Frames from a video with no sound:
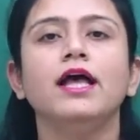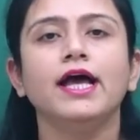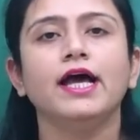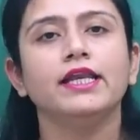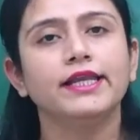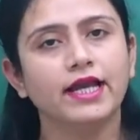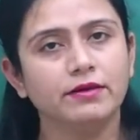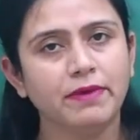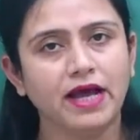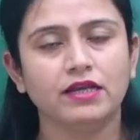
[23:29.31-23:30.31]
and
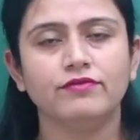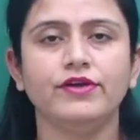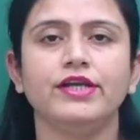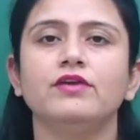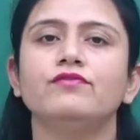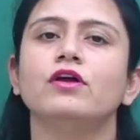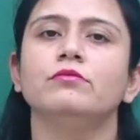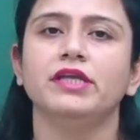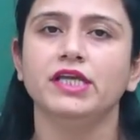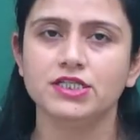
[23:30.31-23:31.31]
get benefited
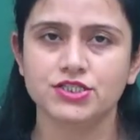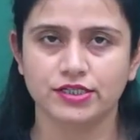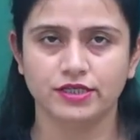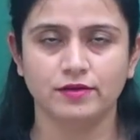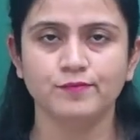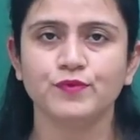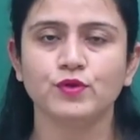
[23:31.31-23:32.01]
from each other.